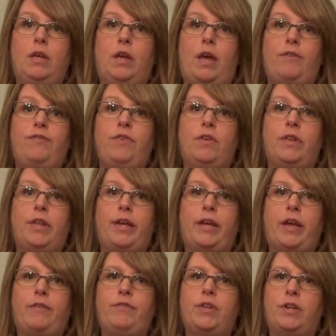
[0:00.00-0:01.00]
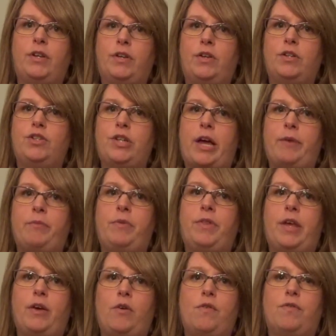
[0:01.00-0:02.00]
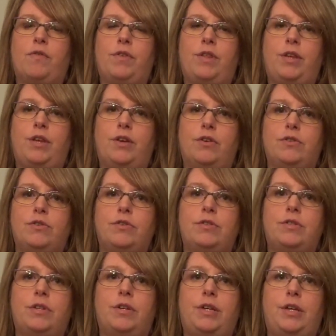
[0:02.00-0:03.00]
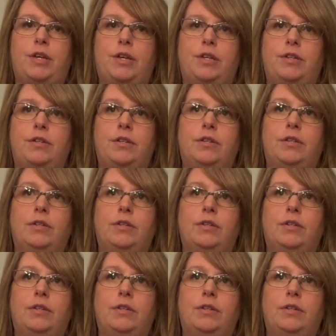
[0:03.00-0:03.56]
I feel like I've done a good job with that over the years, and